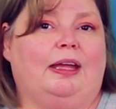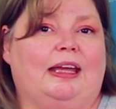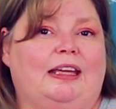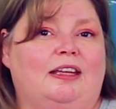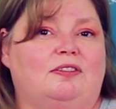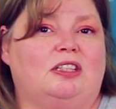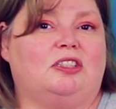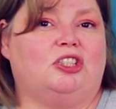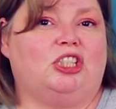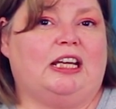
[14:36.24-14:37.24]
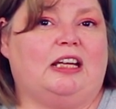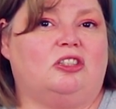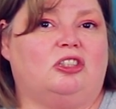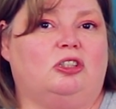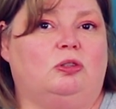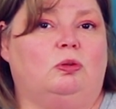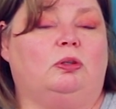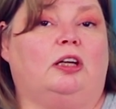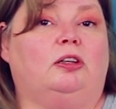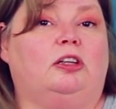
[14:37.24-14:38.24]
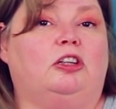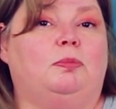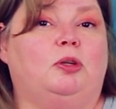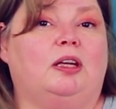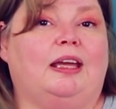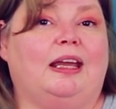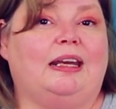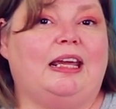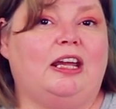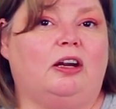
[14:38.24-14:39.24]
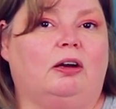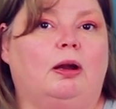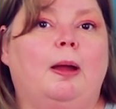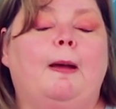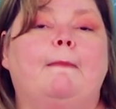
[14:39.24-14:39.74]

It gives us a chance to not only communicate here,